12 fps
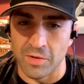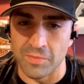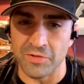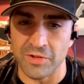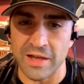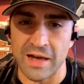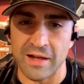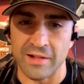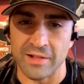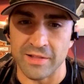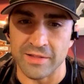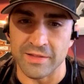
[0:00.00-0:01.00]

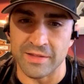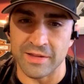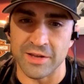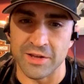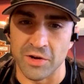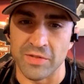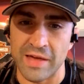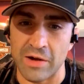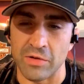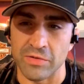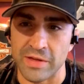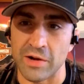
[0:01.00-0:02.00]
I'll,
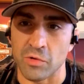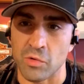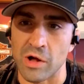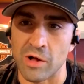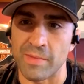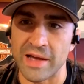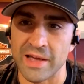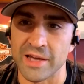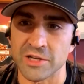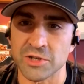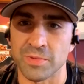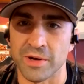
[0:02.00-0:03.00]
that'll quell my
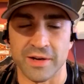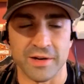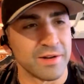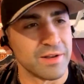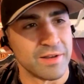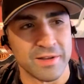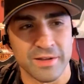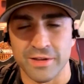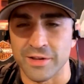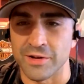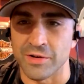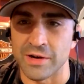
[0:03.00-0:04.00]
itch, but
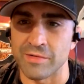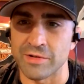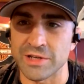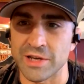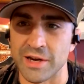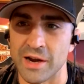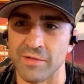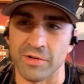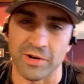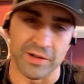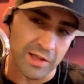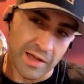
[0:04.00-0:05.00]
never say
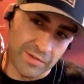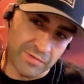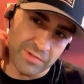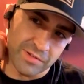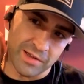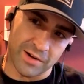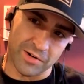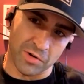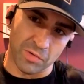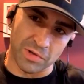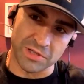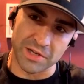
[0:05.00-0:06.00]
never in life. I
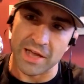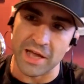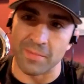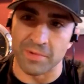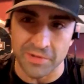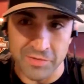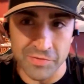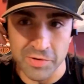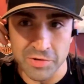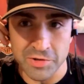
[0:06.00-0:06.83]
don't know what's going to happen in the